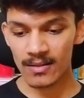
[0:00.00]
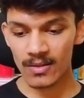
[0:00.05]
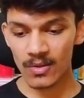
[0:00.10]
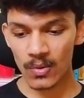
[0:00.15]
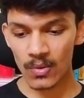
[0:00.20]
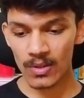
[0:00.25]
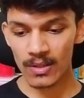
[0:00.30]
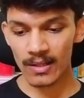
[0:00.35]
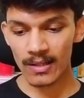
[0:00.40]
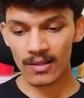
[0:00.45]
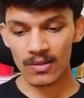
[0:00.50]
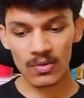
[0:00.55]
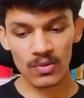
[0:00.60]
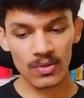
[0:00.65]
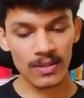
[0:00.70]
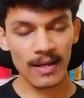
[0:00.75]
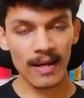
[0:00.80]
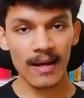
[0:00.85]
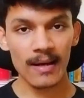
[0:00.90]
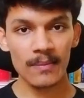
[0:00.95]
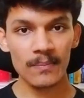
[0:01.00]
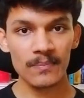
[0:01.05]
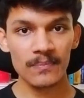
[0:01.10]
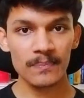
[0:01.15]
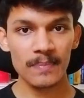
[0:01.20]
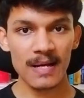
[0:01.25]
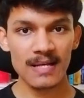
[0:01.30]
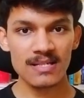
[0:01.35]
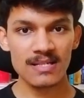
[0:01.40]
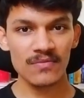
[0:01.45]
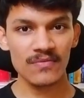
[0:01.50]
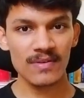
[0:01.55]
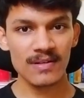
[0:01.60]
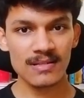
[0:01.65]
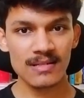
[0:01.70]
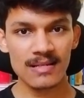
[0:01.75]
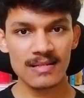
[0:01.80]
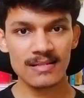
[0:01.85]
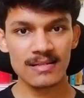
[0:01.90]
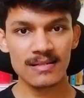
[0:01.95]
Don't include passive
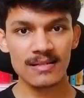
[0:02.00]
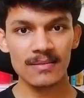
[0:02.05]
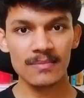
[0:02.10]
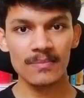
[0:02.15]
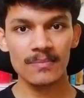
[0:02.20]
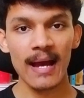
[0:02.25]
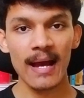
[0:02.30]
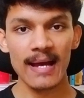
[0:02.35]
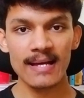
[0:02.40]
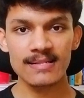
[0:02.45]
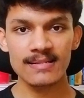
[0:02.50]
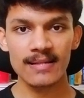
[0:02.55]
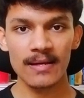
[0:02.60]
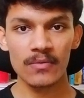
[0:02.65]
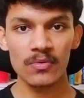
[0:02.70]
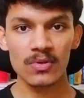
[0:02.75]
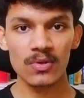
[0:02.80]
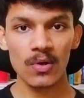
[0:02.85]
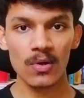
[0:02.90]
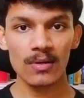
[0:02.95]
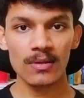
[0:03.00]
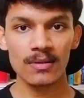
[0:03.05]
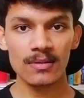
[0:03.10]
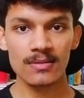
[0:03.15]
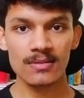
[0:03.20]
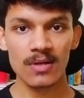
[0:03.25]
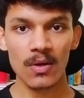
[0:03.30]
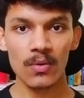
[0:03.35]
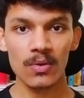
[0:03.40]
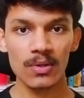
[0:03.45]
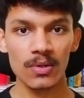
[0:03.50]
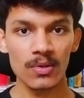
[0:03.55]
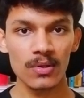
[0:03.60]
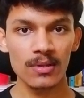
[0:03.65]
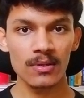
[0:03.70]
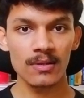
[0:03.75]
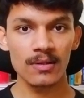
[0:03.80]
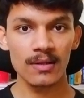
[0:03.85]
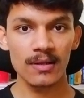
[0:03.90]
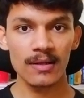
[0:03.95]
phrases as they would not sound
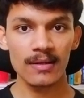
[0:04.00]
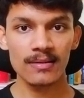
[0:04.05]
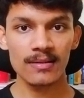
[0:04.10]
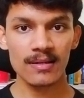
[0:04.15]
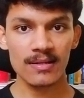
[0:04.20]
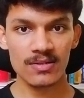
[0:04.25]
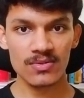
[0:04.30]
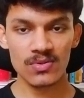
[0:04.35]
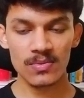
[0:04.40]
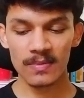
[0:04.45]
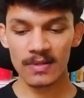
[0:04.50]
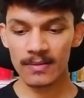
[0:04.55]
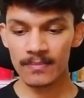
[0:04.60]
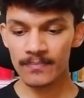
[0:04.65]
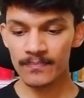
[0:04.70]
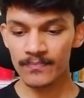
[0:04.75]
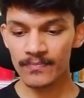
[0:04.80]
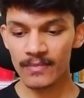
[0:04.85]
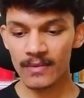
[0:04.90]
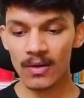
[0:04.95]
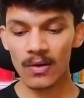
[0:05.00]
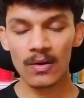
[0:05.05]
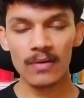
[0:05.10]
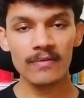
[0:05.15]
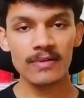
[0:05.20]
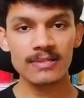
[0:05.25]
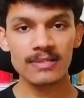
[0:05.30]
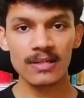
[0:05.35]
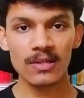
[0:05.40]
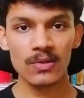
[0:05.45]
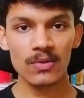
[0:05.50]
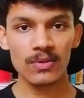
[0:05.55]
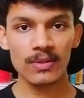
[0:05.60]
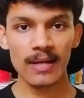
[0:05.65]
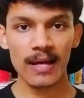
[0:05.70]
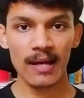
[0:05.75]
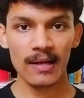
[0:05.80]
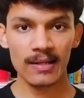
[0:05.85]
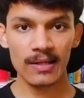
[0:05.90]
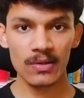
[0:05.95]
good in the resume. Always include
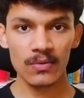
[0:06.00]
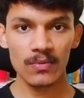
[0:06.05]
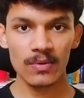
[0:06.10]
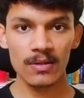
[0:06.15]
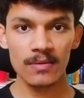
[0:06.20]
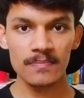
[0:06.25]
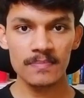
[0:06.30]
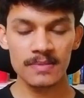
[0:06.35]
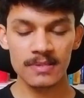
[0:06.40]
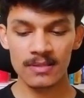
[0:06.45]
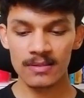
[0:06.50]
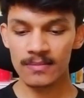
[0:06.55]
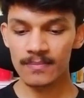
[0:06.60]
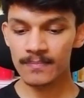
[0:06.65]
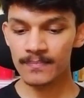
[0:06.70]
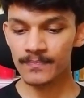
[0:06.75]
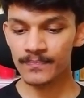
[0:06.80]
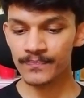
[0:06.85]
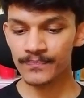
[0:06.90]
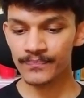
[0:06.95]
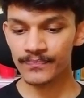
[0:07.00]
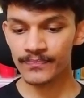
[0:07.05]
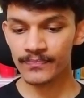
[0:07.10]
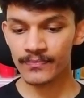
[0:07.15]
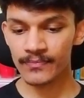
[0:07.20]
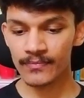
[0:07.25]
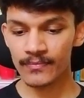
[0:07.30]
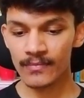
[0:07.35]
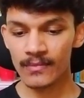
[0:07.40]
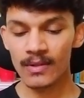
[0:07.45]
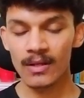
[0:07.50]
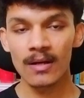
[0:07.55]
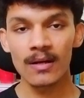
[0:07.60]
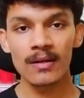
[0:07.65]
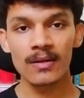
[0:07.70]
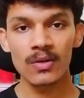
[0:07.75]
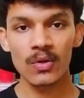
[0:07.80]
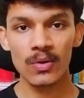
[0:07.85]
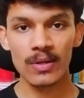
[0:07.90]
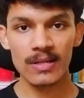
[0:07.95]
active verbs
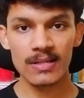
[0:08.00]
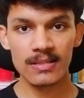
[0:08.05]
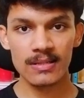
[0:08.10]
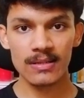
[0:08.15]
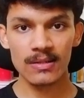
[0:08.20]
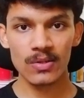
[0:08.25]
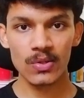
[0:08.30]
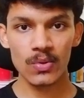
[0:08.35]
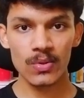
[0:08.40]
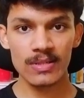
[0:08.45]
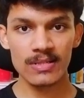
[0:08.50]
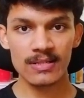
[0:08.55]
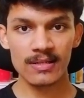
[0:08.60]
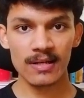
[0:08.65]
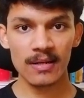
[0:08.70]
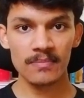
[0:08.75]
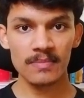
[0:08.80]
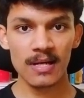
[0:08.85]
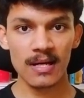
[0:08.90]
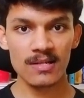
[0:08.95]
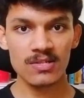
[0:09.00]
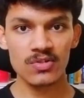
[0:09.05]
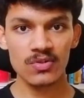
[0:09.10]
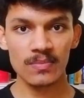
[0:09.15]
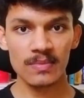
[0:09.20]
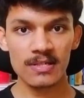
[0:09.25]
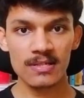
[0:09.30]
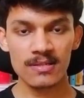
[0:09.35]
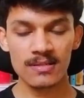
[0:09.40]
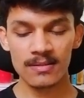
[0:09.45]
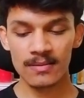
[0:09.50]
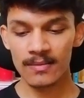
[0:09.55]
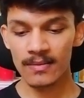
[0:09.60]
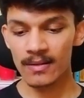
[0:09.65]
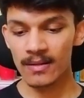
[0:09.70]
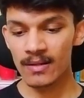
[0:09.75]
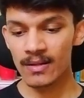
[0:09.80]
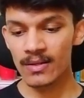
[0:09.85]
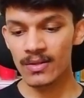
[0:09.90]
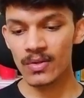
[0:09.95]
to describe the achievements.
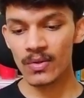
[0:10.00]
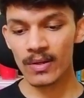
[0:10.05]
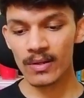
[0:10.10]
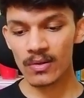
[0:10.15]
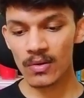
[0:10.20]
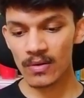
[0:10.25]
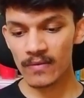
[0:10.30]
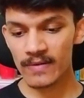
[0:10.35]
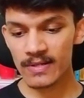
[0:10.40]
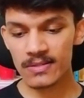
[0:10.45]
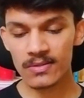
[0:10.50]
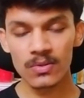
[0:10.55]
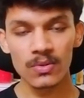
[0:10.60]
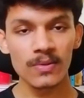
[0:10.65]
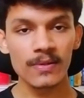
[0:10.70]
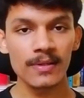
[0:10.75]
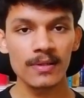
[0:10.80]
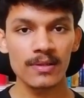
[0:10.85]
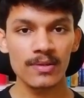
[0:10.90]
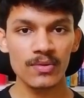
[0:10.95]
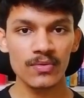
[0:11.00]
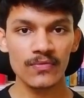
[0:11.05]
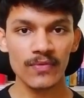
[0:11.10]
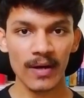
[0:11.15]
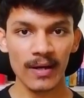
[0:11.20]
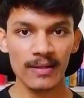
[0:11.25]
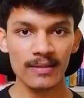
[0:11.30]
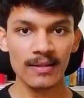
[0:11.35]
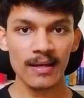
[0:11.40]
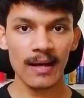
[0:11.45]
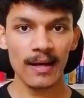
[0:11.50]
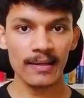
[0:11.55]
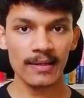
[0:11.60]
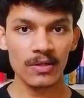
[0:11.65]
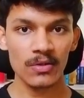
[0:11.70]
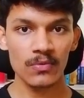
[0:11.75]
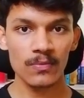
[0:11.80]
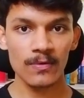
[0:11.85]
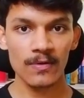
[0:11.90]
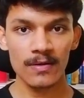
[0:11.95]
You can always Google to find the
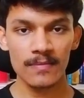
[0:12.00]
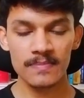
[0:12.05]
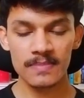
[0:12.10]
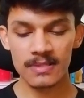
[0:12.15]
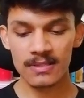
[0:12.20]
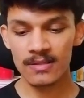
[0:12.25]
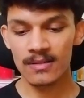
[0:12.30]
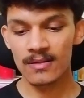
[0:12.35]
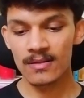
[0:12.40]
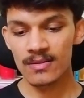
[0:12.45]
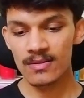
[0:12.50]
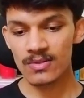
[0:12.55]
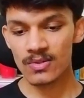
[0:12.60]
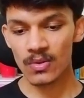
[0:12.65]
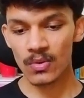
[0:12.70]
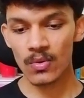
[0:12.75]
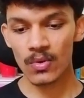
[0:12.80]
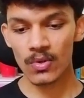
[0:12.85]
active verbs. So